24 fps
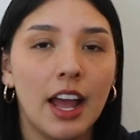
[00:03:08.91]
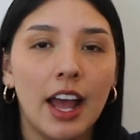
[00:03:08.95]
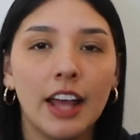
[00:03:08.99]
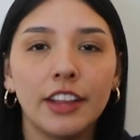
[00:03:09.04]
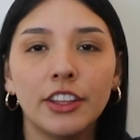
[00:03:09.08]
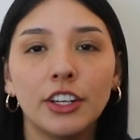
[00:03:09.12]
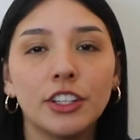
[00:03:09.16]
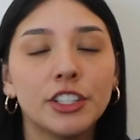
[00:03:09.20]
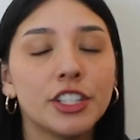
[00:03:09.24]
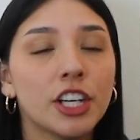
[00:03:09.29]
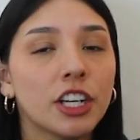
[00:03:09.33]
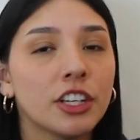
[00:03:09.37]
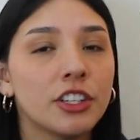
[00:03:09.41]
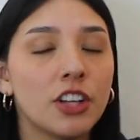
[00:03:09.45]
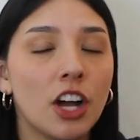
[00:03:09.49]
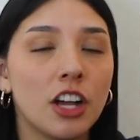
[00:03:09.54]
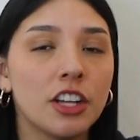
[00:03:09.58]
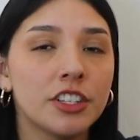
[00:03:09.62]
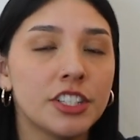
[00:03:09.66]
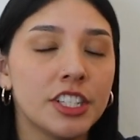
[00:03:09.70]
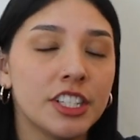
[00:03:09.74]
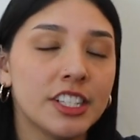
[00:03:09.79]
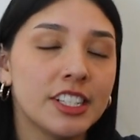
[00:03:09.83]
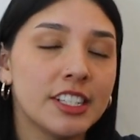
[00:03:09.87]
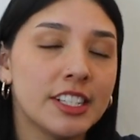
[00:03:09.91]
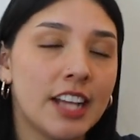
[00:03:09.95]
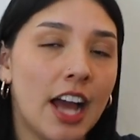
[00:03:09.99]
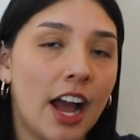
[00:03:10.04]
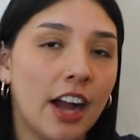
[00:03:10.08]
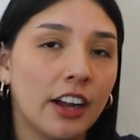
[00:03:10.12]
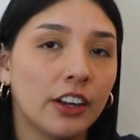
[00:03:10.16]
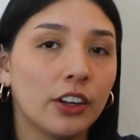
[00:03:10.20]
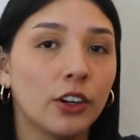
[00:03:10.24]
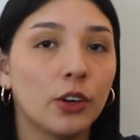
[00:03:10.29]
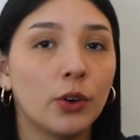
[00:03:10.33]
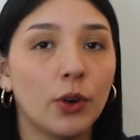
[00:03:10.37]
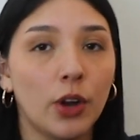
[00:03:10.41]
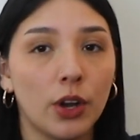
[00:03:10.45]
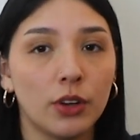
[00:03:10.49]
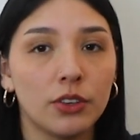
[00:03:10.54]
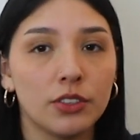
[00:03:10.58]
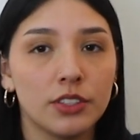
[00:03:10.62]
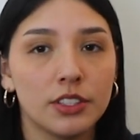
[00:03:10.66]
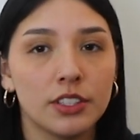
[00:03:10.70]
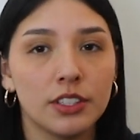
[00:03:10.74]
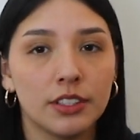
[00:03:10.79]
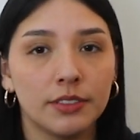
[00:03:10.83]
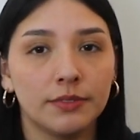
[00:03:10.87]
and their technology stack
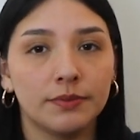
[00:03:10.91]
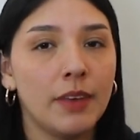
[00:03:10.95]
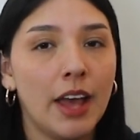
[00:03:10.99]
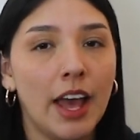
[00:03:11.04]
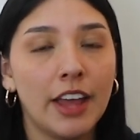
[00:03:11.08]
grows.